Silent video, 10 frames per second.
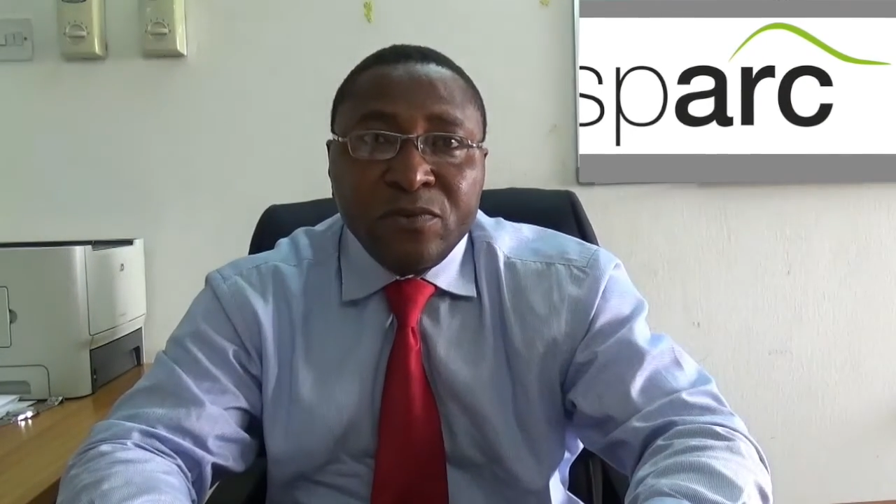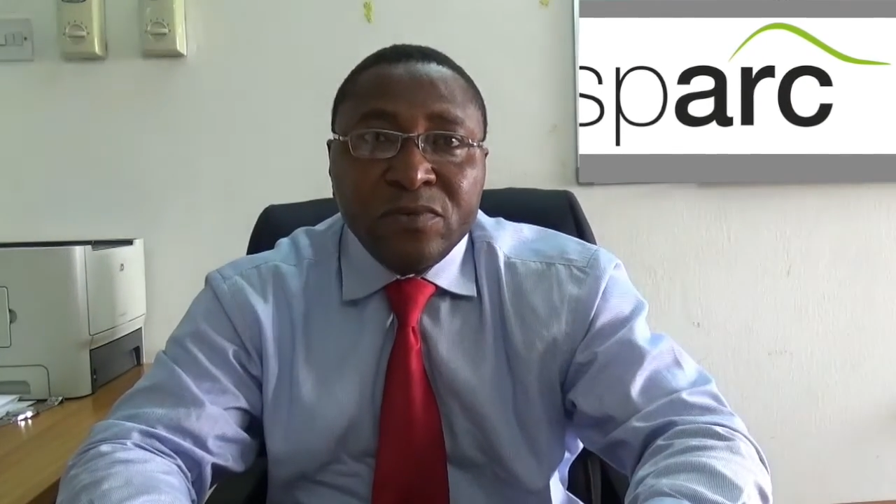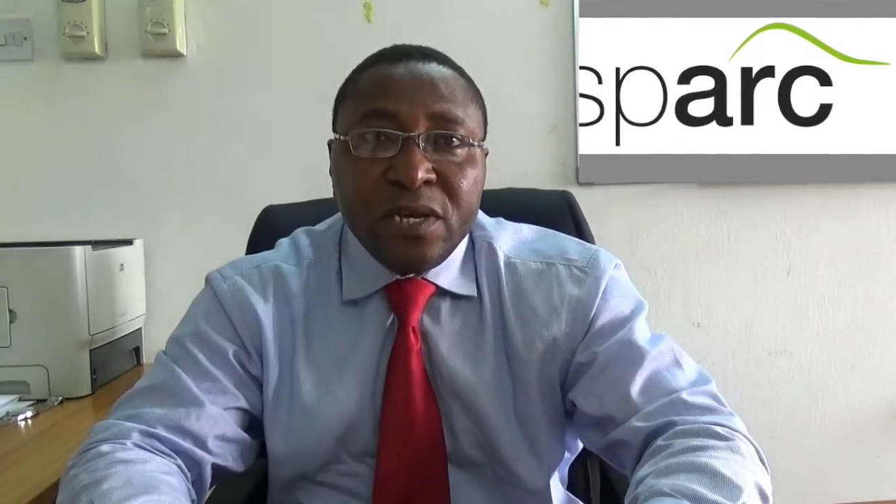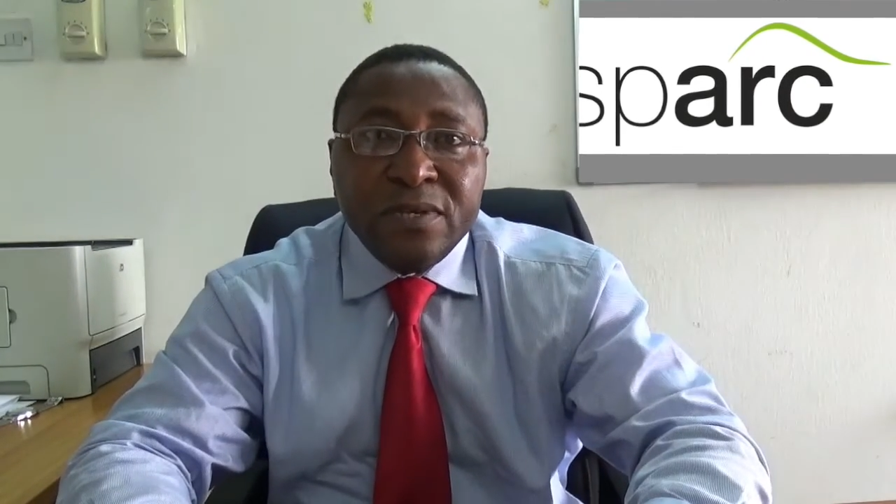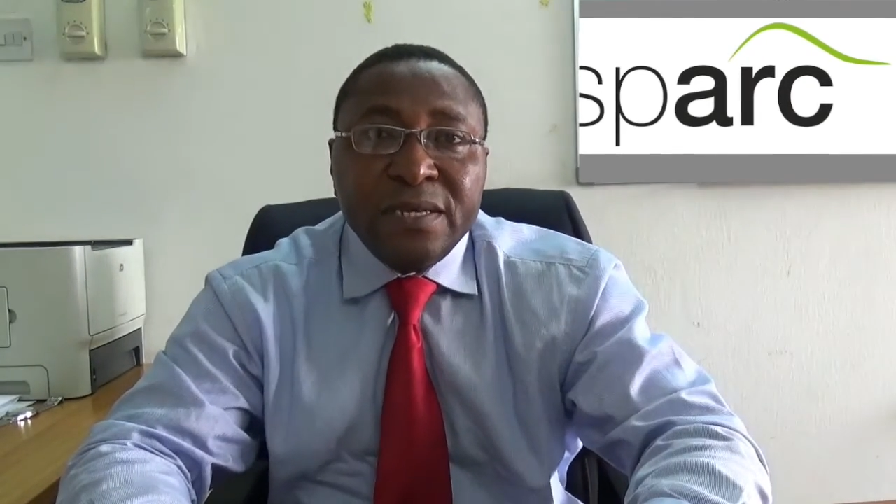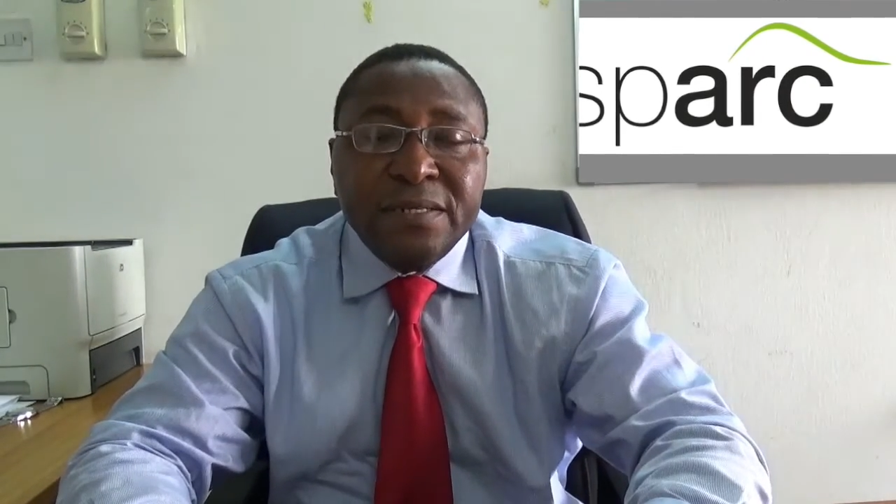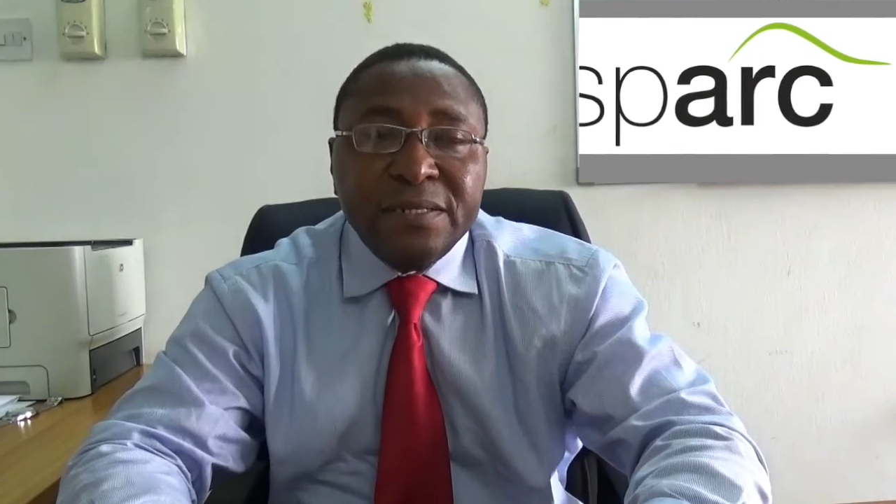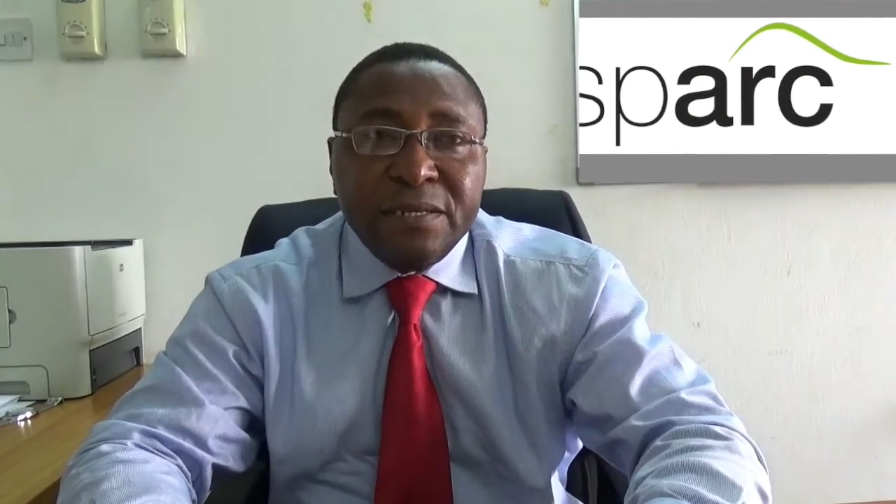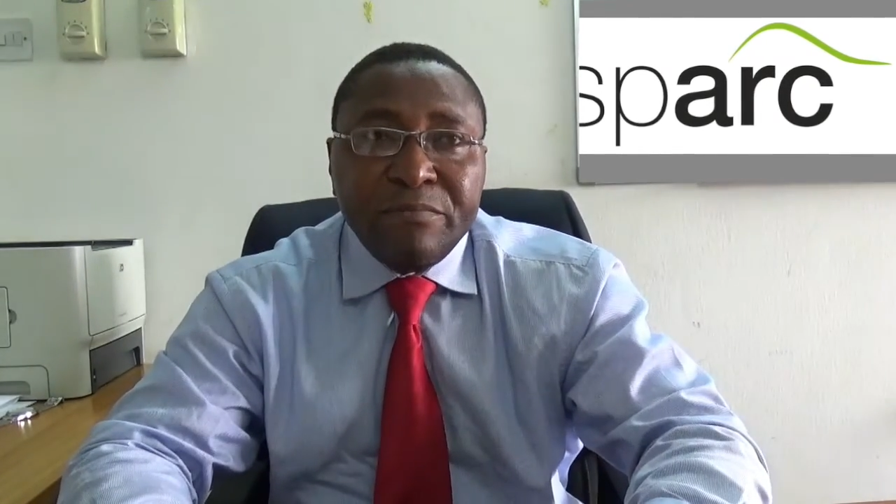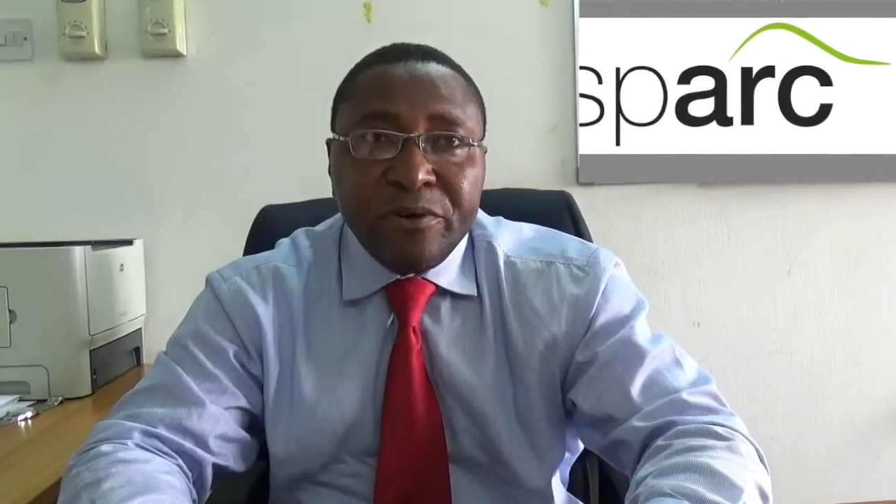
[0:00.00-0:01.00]

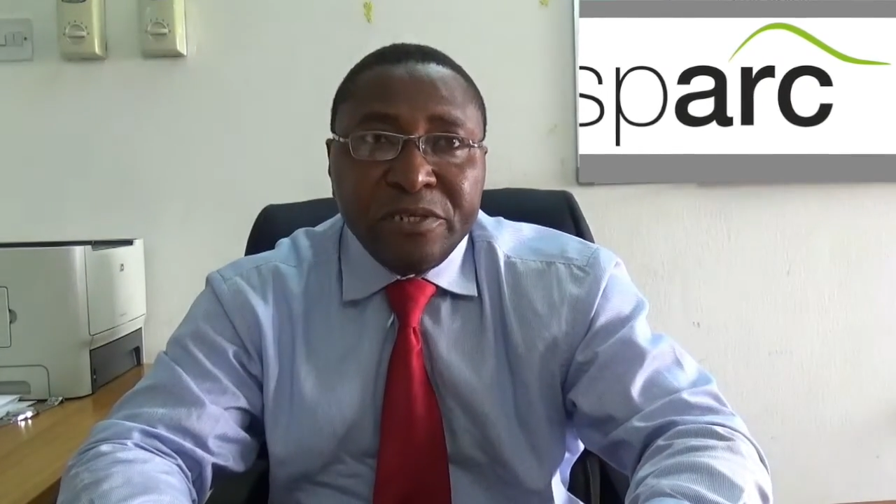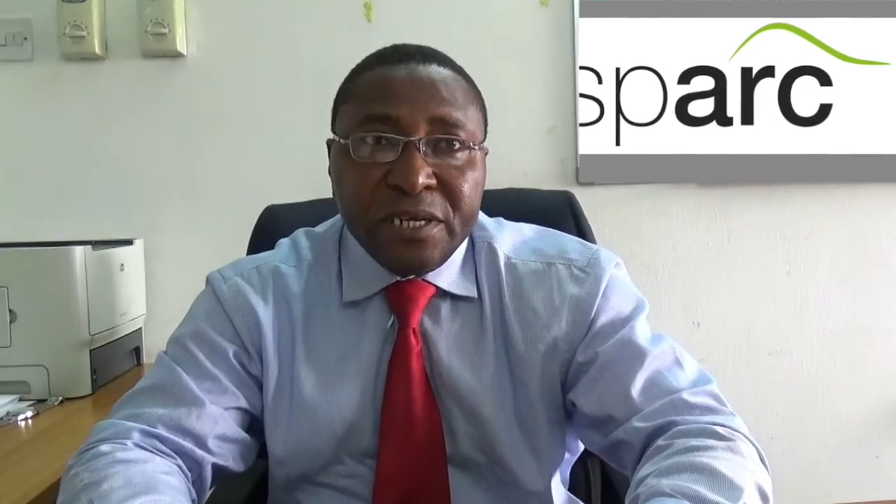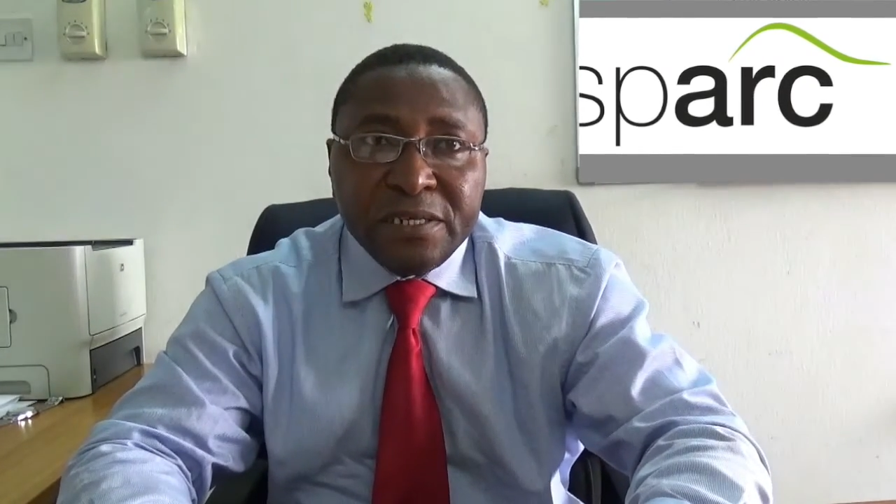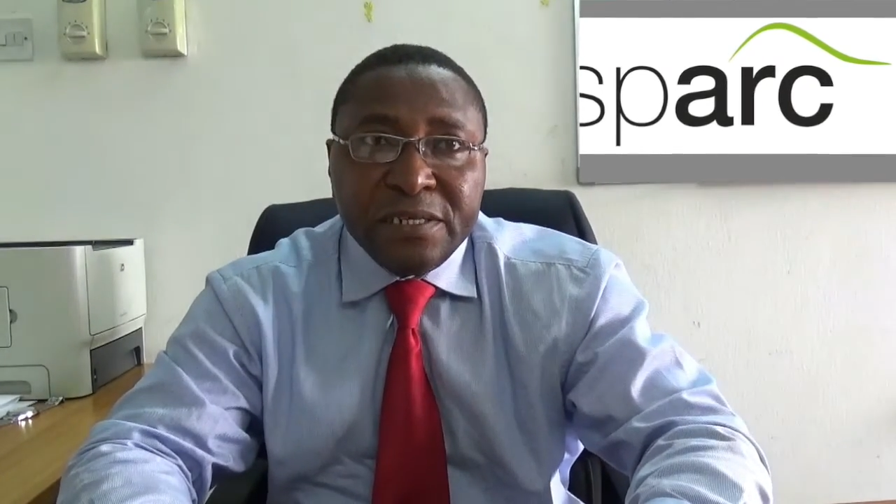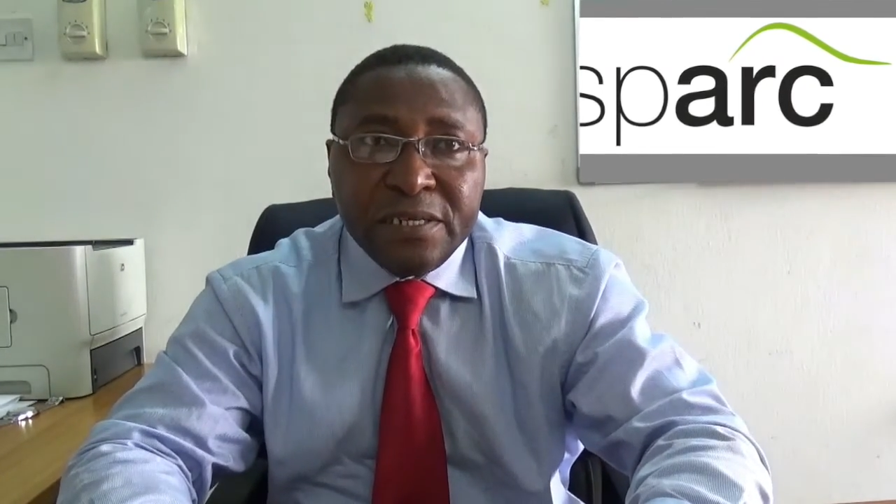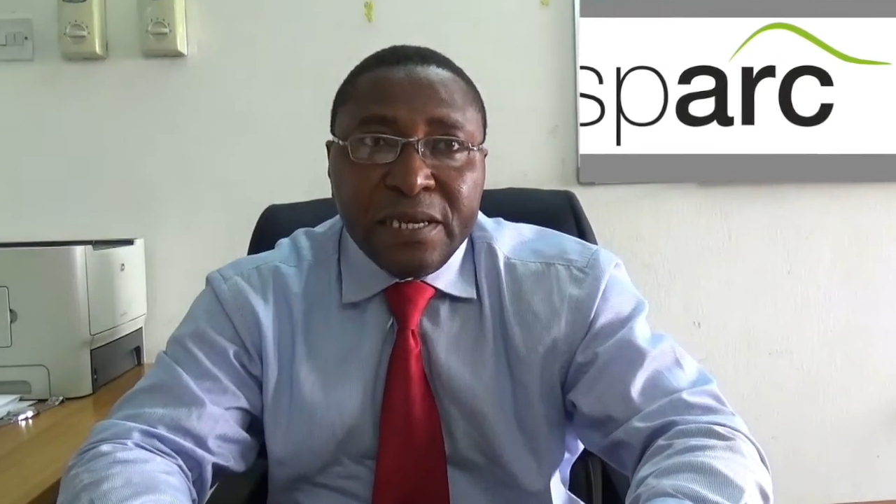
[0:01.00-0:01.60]
2016 budget